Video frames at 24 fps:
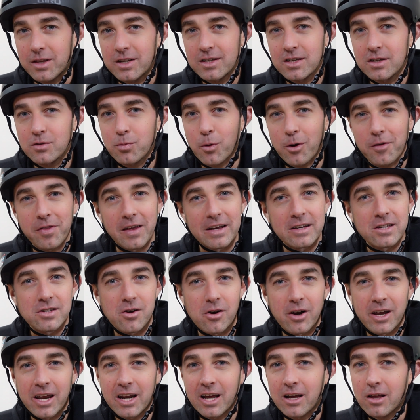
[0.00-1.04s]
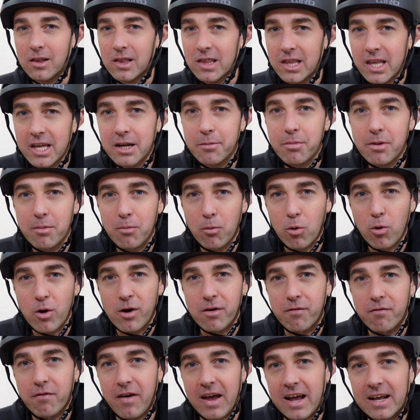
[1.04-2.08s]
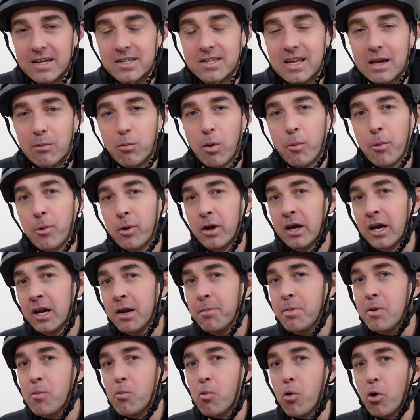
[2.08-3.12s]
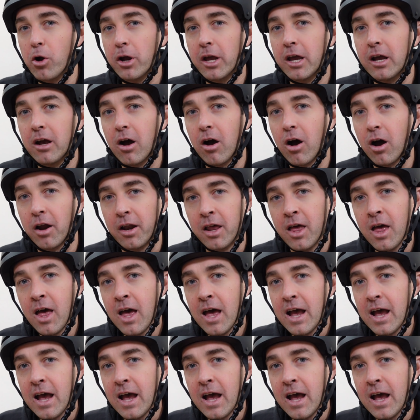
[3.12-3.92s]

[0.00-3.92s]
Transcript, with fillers: This is where things start getting a little bit more advanced, and what we're gonna be working on